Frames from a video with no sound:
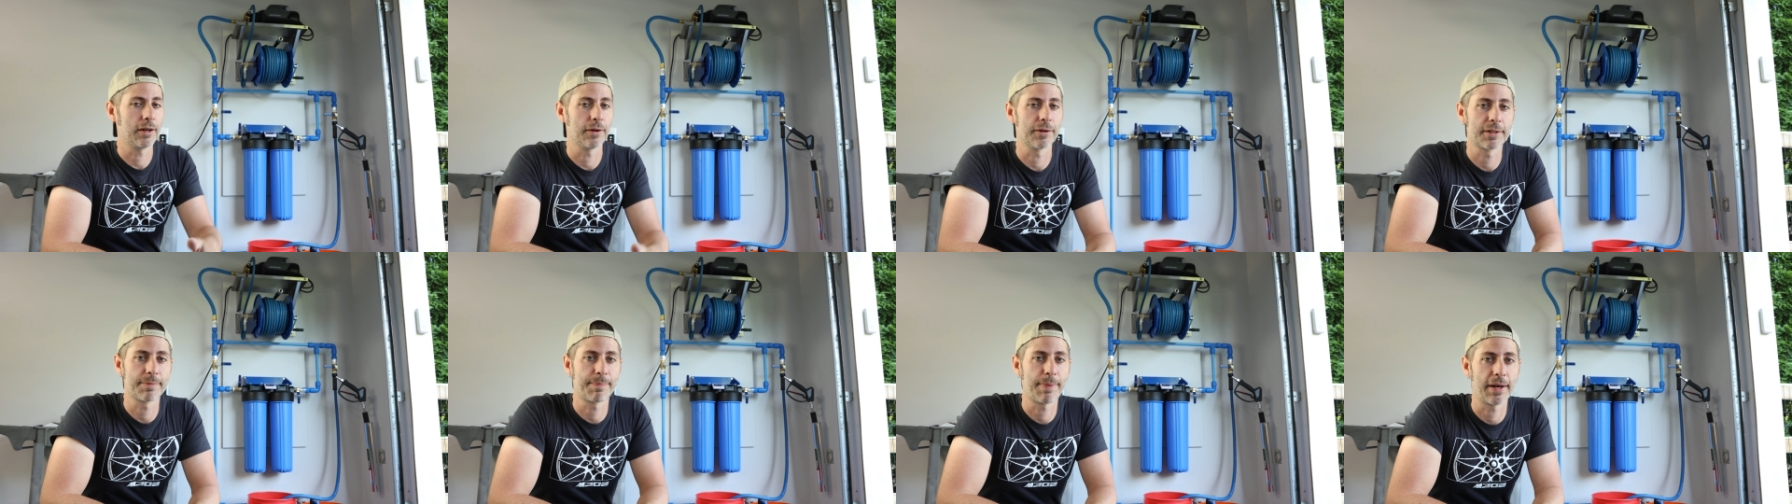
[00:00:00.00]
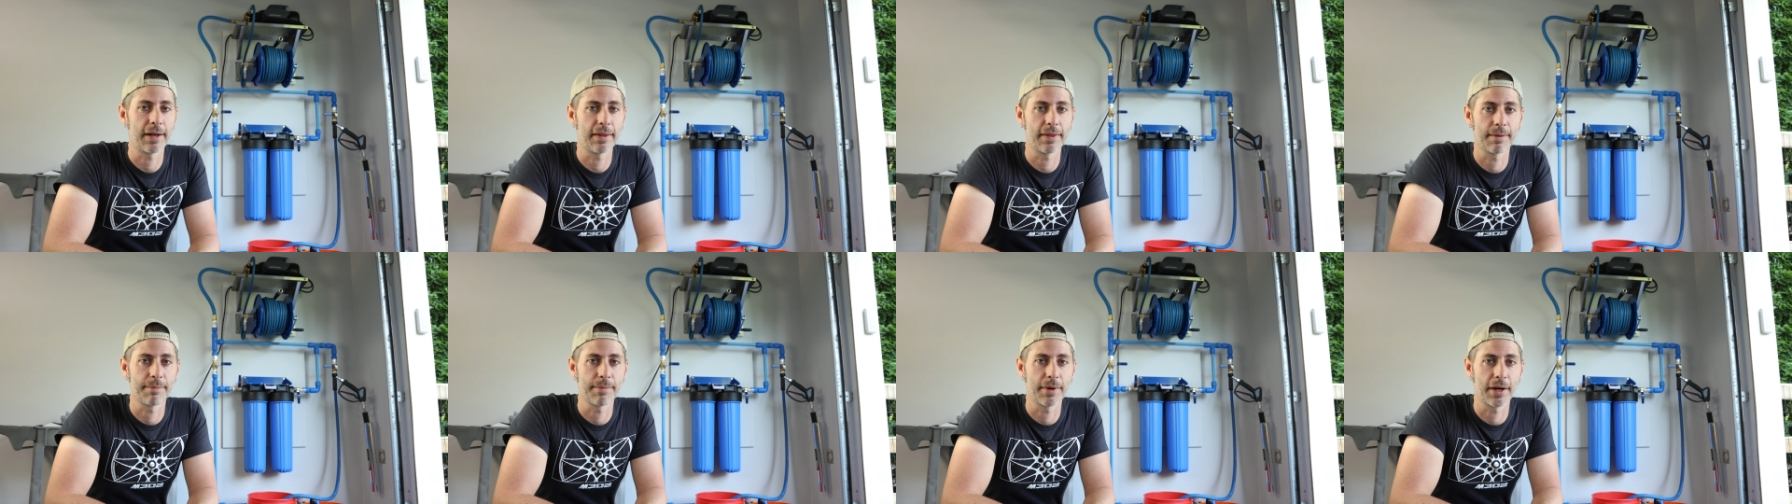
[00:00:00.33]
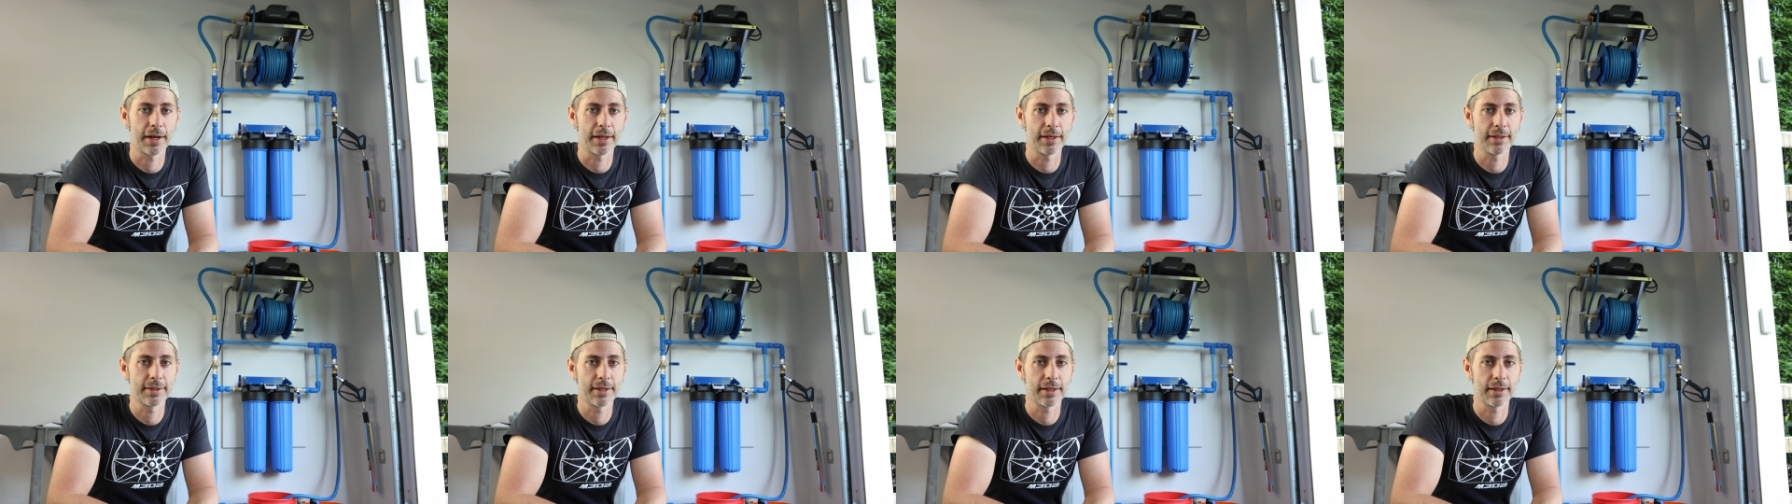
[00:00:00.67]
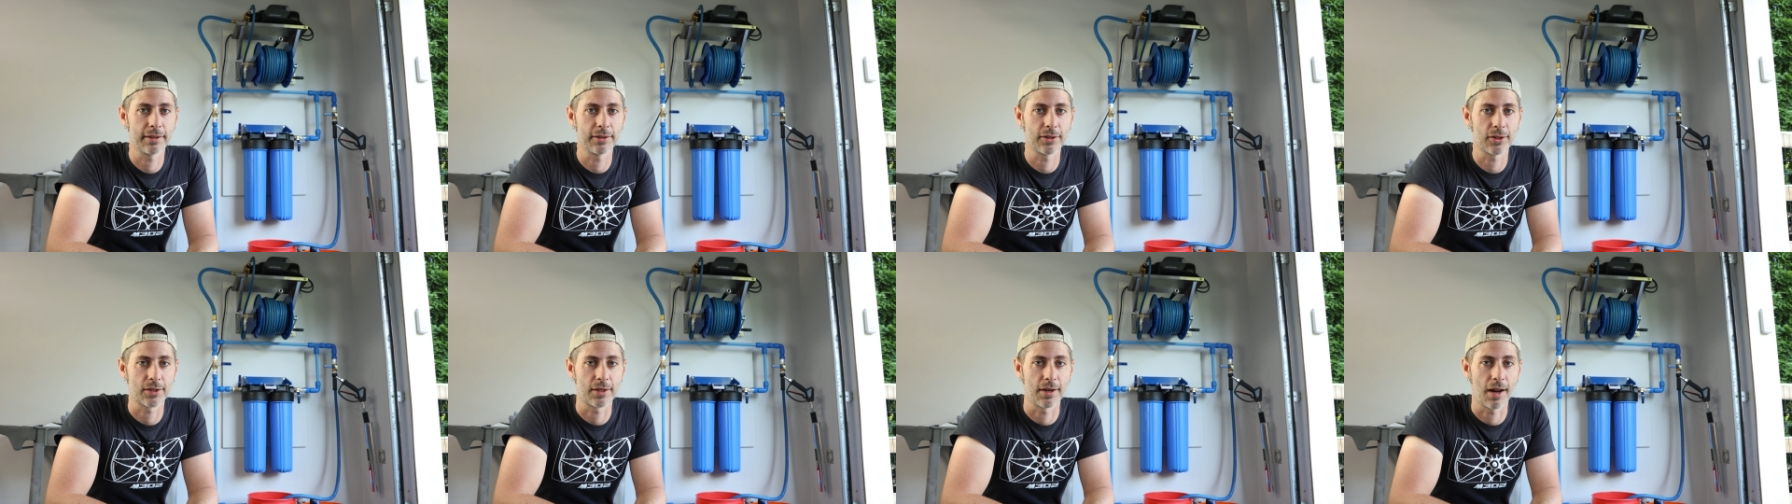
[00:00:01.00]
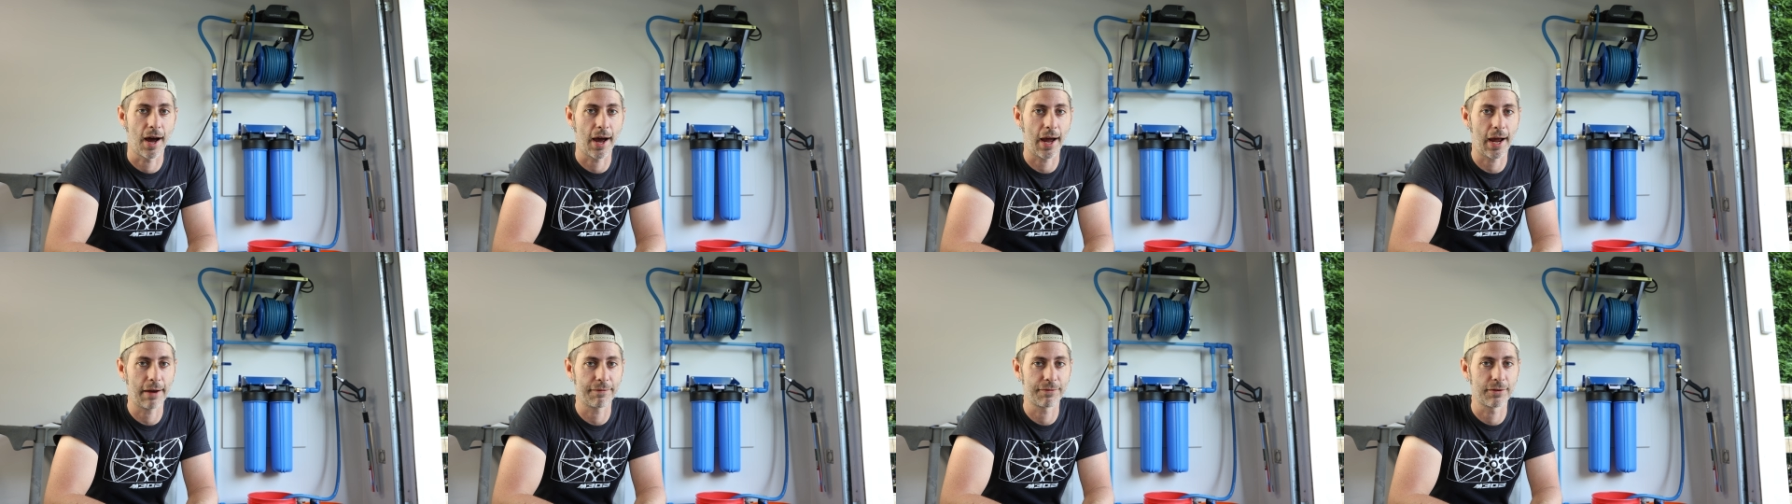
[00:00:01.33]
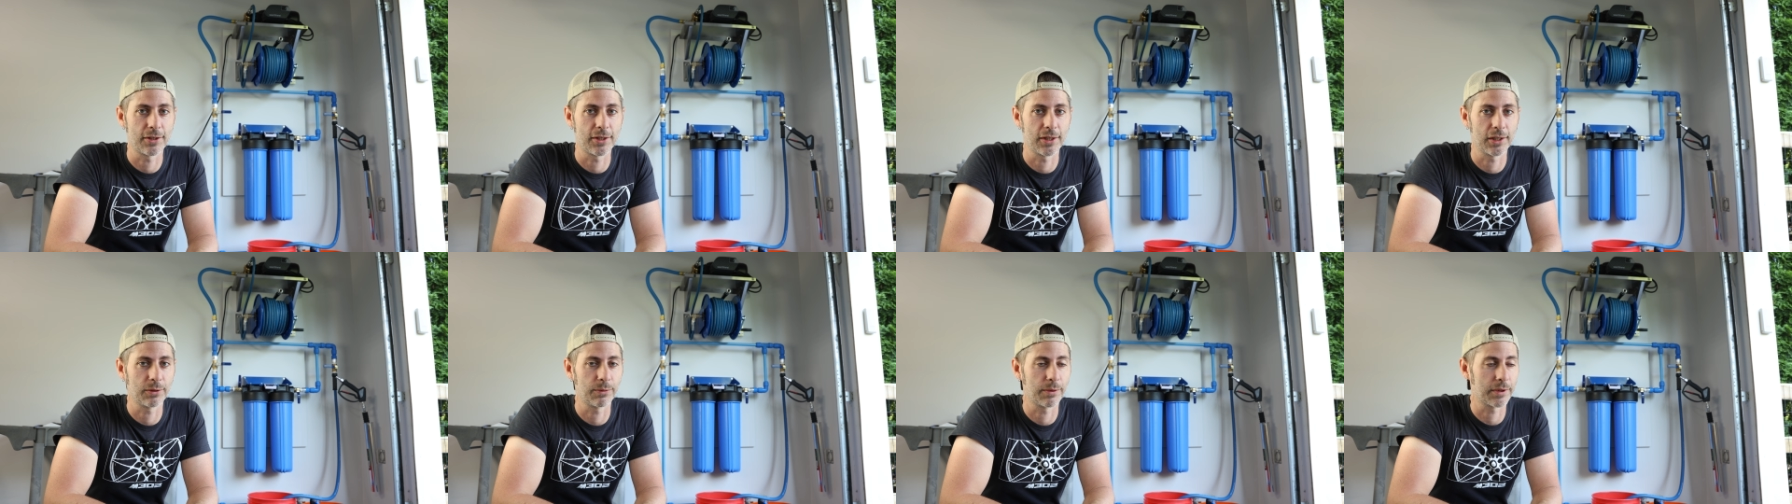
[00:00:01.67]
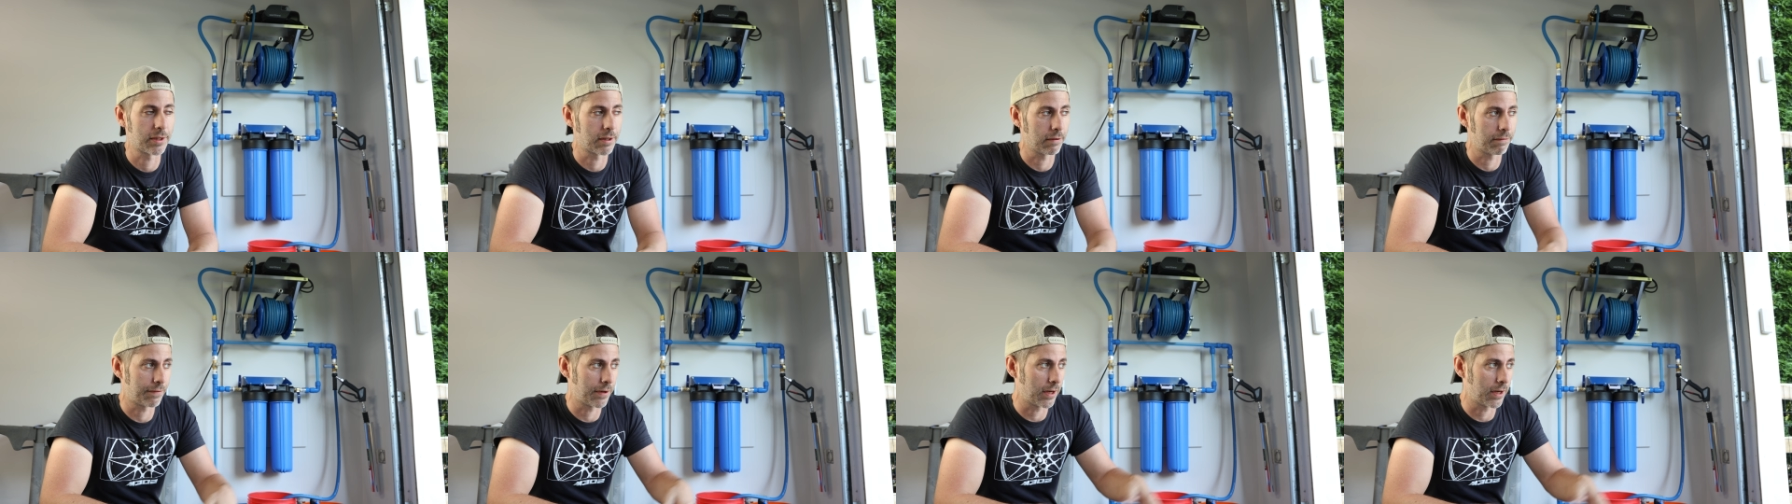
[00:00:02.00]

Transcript: spending the money to just not have to deal with the